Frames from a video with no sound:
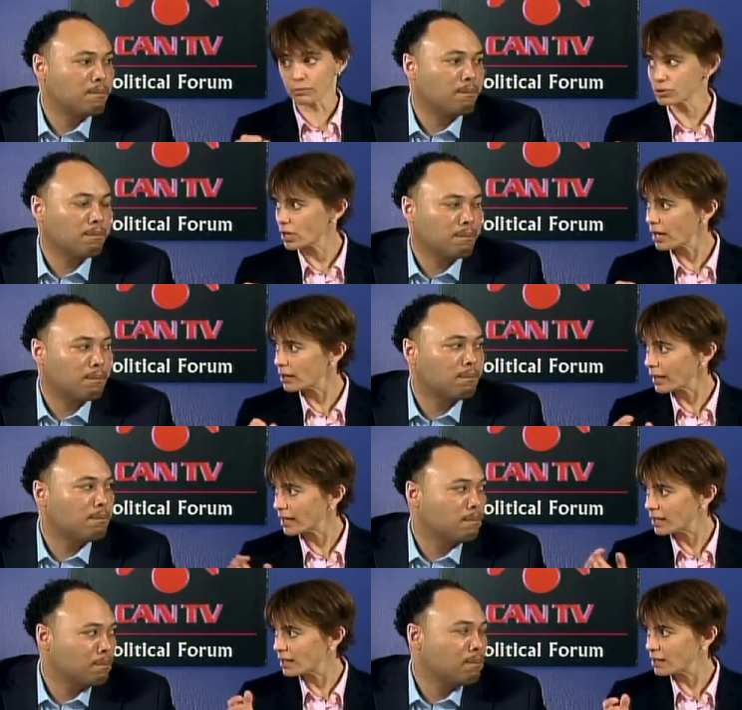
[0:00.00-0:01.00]
Speaker 1: try to
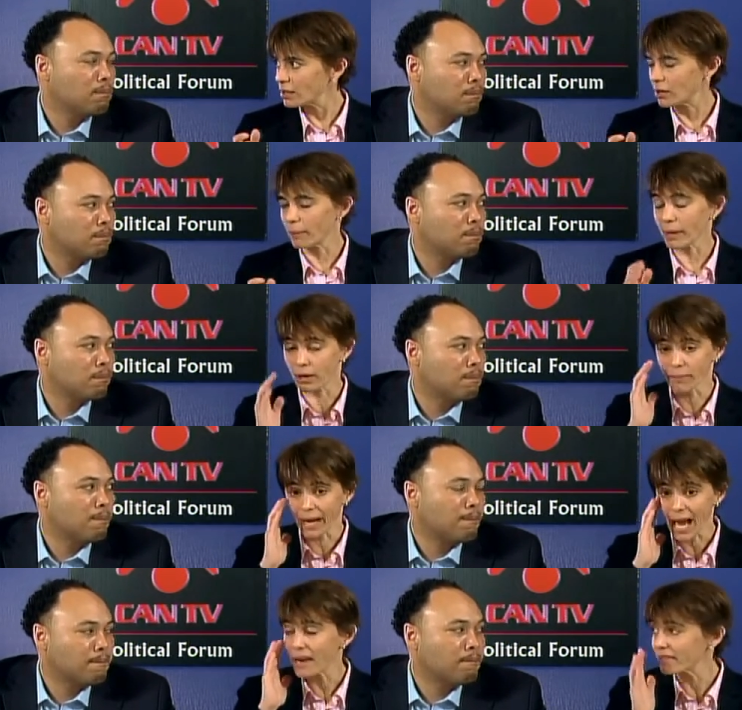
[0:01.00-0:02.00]
like, you know, I'm like, oh
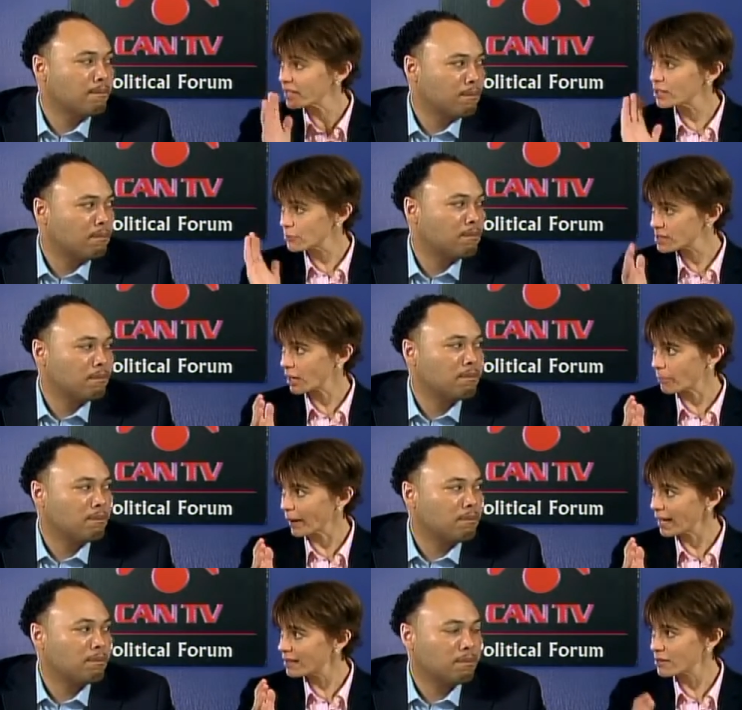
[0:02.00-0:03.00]
my God, if like there was like a
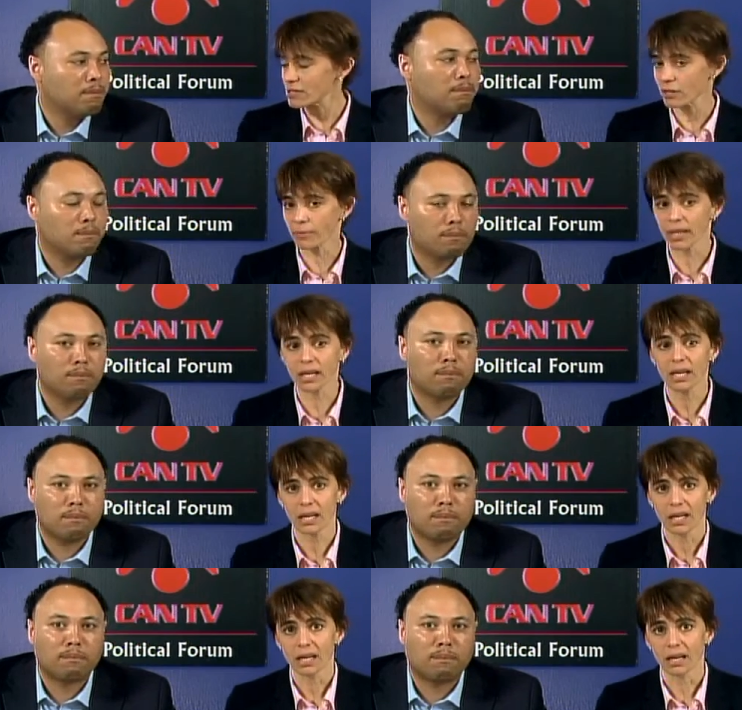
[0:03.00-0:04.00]
bike there or something.
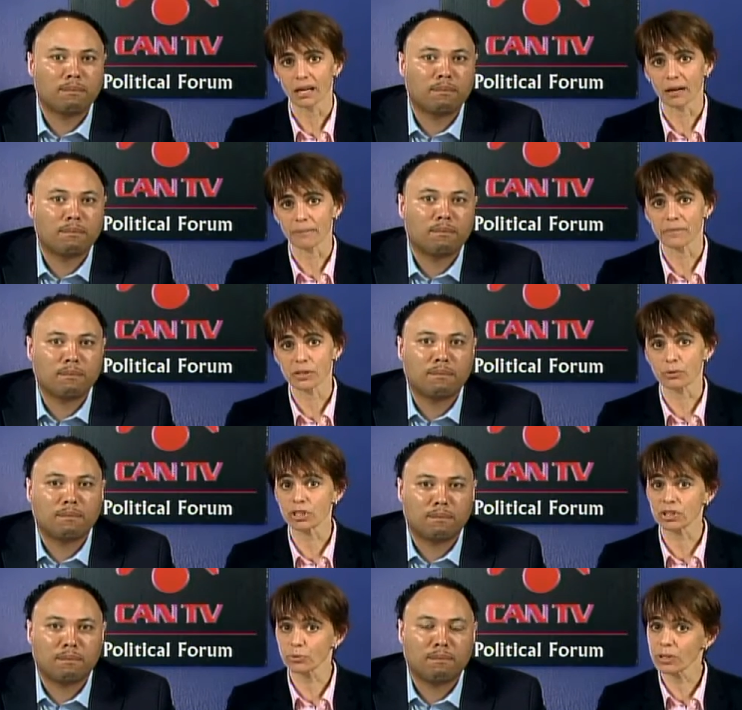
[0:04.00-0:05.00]
Um, so
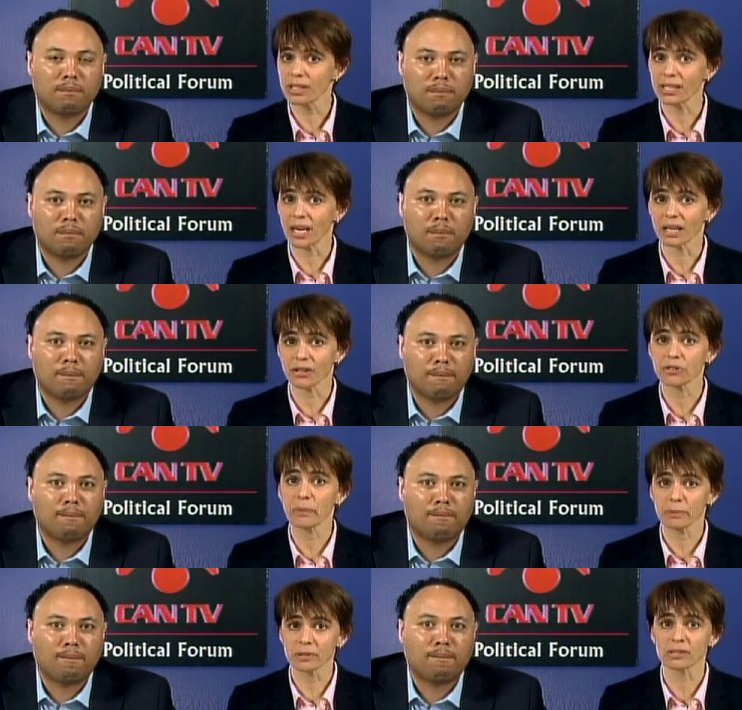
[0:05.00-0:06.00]
just really, I
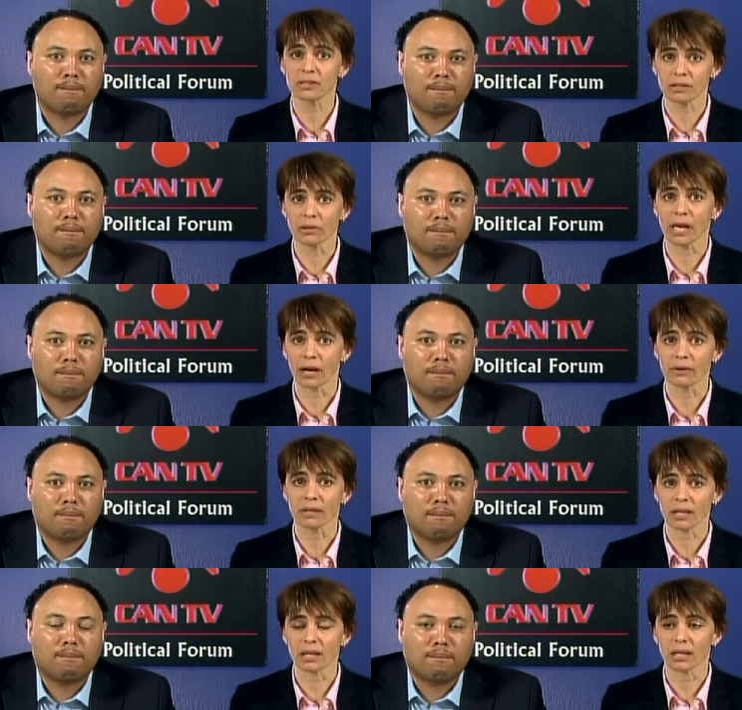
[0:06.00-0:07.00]
encourage people to just slow
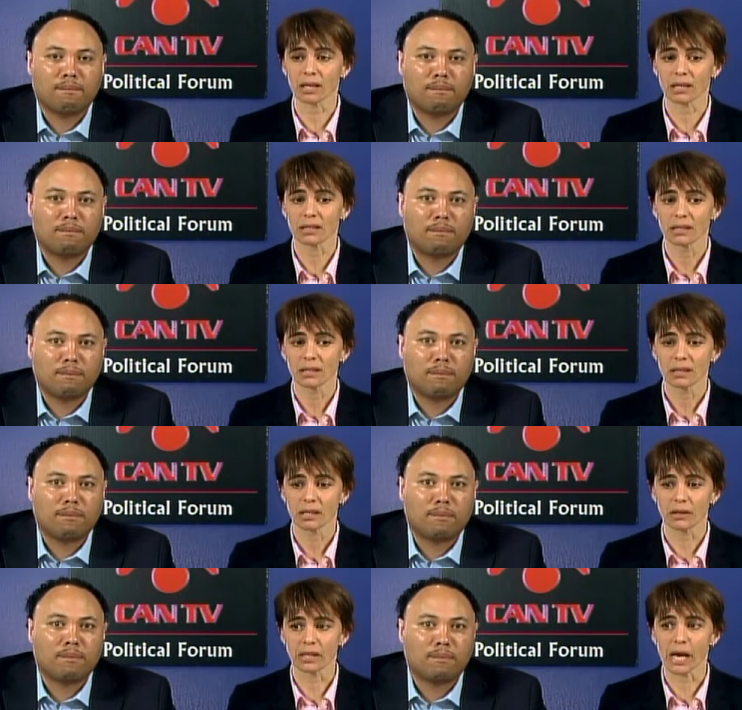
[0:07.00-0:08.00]
down and, uh,
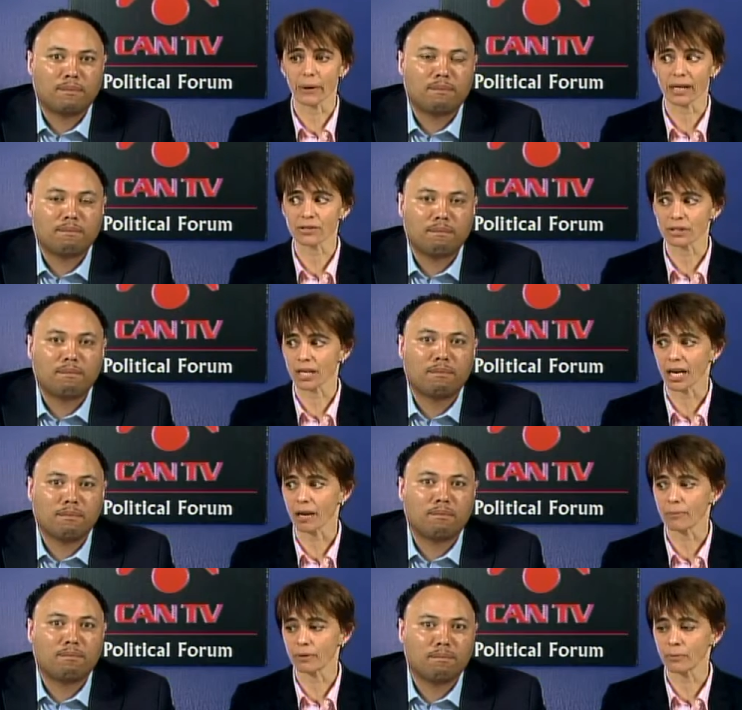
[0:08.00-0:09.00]
you know, allow extra
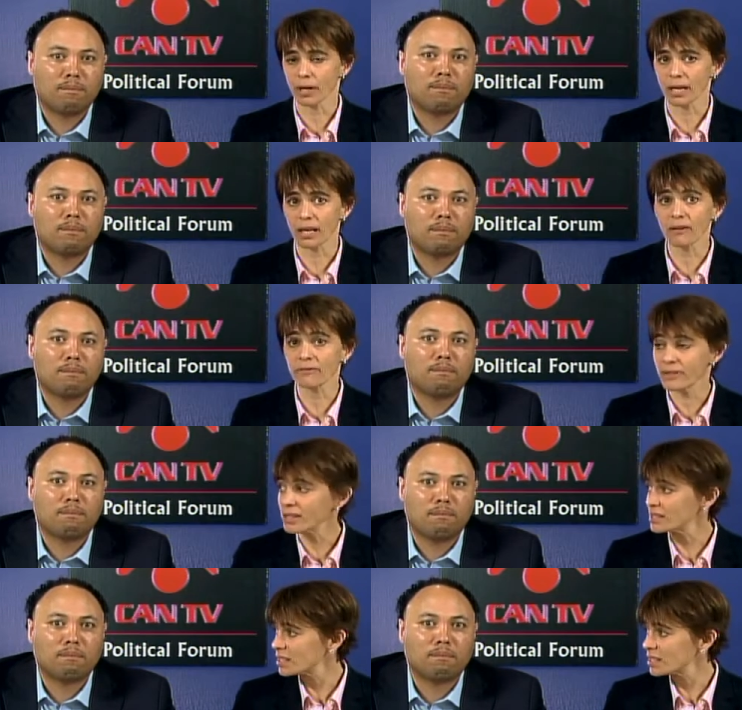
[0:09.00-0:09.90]
time and we're going to get them filled,